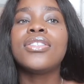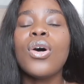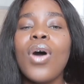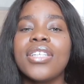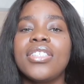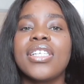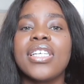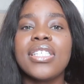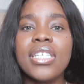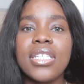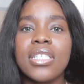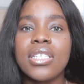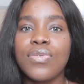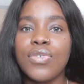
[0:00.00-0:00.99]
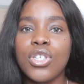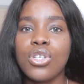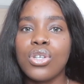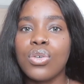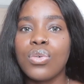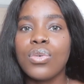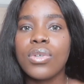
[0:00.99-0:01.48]
So as you can see in this
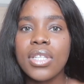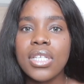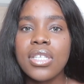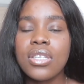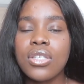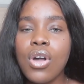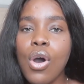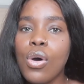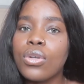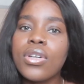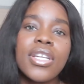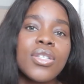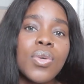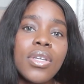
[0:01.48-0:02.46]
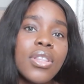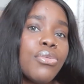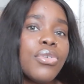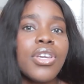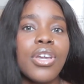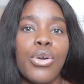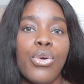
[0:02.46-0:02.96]
video, this is called a
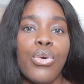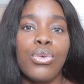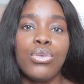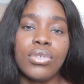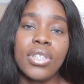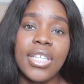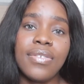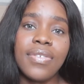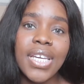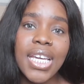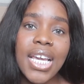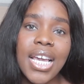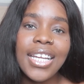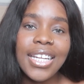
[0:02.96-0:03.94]
23-year-old living